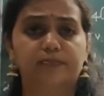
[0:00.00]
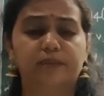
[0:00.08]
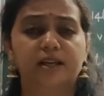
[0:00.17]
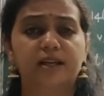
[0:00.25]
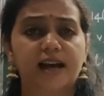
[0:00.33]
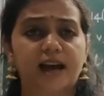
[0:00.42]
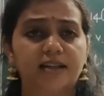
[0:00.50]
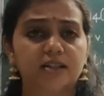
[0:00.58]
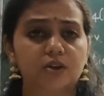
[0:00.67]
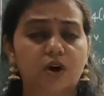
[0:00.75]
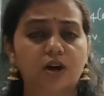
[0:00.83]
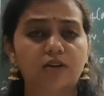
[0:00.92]
It has
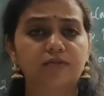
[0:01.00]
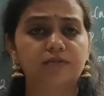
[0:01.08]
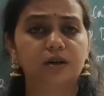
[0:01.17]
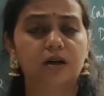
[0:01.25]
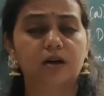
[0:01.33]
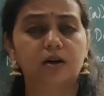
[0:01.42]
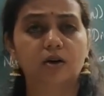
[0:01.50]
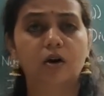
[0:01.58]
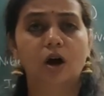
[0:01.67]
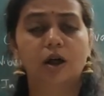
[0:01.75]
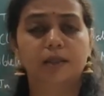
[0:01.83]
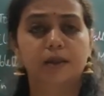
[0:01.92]
got all
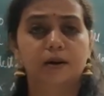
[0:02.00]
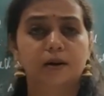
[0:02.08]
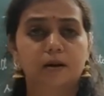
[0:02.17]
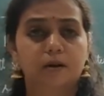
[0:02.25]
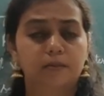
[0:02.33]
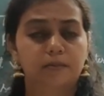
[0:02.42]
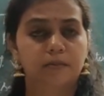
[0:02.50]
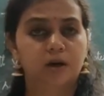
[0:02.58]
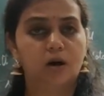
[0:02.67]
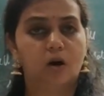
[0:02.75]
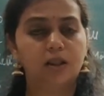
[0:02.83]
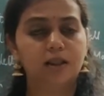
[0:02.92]

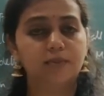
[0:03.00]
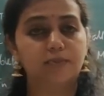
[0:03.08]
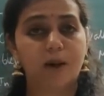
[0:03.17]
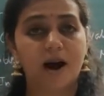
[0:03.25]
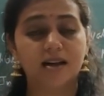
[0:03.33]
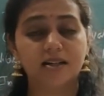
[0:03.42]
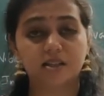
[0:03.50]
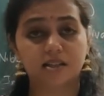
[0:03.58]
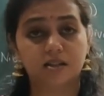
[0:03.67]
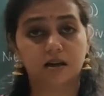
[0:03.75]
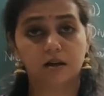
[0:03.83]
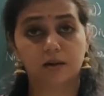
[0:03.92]
the parts in
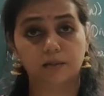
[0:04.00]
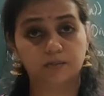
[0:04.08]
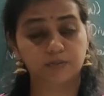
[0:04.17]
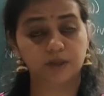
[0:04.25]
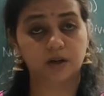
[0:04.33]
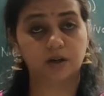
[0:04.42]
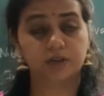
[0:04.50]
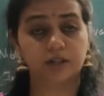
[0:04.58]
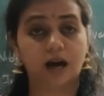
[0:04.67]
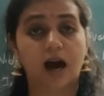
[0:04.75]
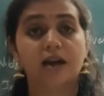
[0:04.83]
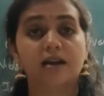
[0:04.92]
the
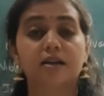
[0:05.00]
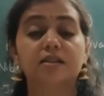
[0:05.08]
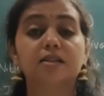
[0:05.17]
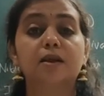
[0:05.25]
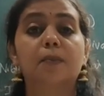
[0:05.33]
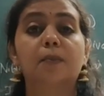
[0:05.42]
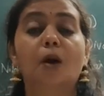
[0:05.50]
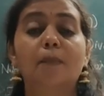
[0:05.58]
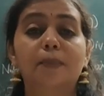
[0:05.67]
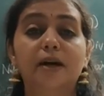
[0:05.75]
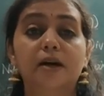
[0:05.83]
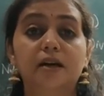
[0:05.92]
car is in a
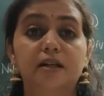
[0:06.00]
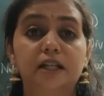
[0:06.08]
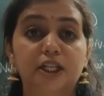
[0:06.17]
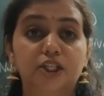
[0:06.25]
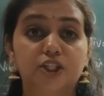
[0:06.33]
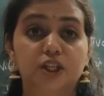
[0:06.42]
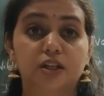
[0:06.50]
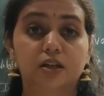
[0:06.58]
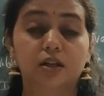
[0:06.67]
proper condition.